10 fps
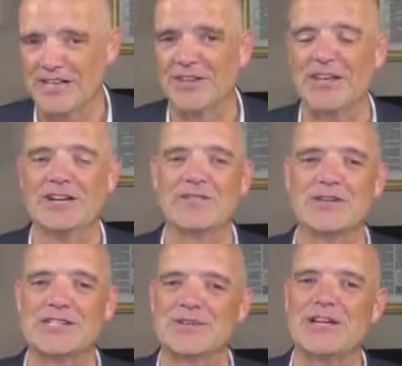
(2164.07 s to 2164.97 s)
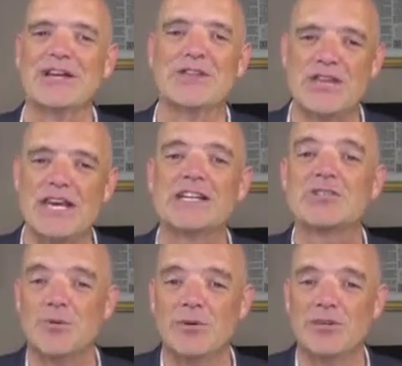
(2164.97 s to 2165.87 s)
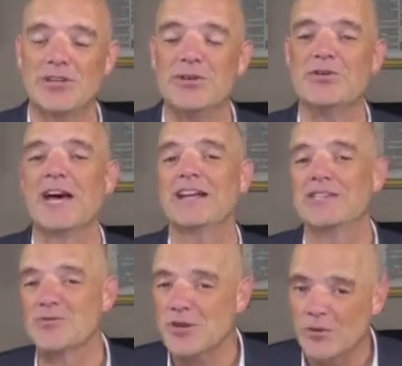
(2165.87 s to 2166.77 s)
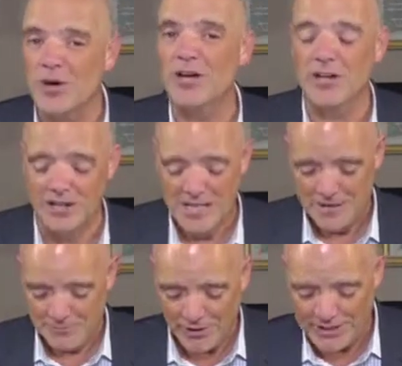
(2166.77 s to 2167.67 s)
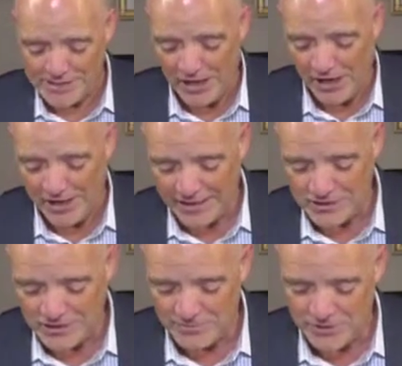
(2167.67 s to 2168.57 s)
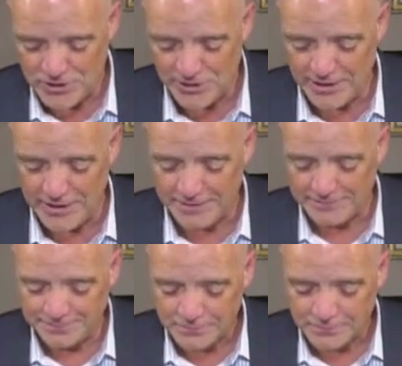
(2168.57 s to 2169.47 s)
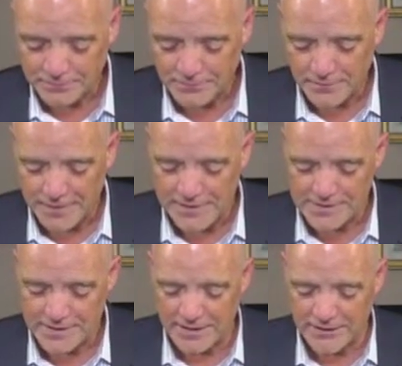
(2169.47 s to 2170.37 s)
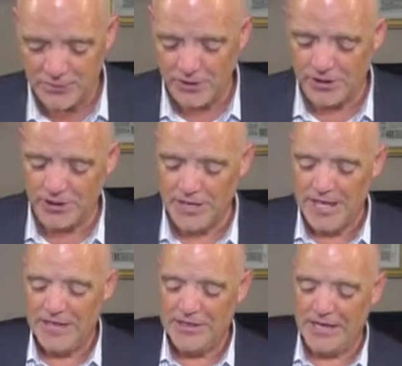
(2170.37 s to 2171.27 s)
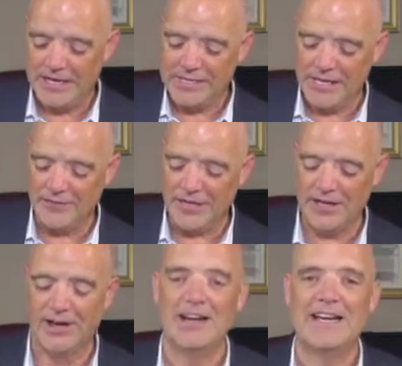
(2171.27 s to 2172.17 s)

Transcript: And then in verse 3, this we will do. That is, we will press on to maturity is uh, the word that is given here.